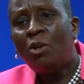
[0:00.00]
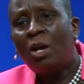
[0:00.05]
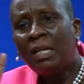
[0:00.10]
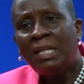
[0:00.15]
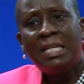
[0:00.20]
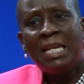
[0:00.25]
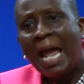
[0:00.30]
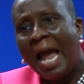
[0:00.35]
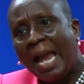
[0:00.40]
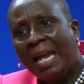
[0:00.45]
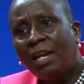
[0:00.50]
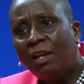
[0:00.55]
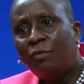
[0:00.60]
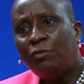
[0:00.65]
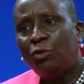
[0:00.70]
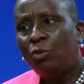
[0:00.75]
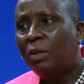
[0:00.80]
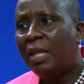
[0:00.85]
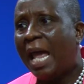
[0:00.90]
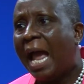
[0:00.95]
not naive
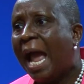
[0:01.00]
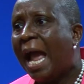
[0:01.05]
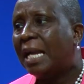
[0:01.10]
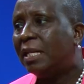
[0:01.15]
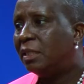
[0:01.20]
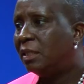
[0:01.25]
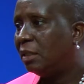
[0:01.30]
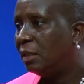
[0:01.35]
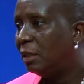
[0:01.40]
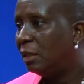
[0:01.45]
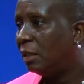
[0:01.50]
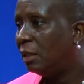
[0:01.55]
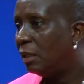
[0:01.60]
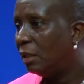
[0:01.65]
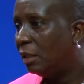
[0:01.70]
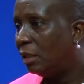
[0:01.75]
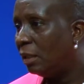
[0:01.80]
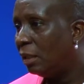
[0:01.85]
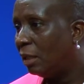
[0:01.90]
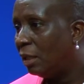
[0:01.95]
to that.
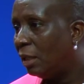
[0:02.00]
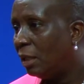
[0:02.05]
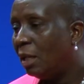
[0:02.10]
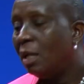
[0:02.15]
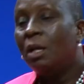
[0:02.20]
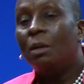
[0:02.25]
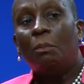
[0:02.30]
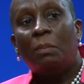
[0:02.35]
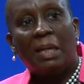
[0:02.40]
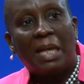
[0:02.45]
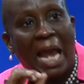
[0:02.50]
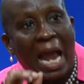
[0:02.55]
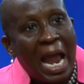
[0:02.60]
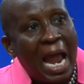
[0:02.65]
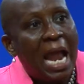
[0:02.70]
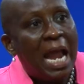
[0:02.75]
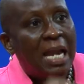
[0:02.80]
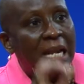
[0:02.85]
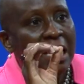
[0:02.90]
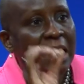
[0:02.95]
But
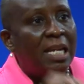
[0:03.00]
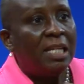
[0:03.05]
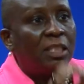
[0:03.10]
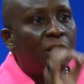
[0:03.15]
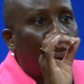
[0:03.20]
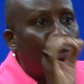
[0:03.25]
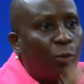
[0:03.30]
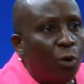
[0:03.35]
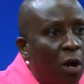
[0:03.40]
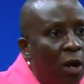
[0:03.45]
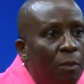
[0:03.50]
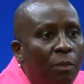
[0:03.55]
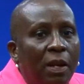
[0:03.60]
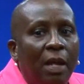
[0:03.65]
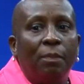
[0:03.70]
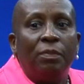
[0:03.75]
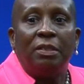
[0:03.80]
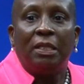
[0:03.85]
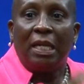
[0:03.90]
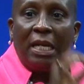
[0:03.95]
are these problems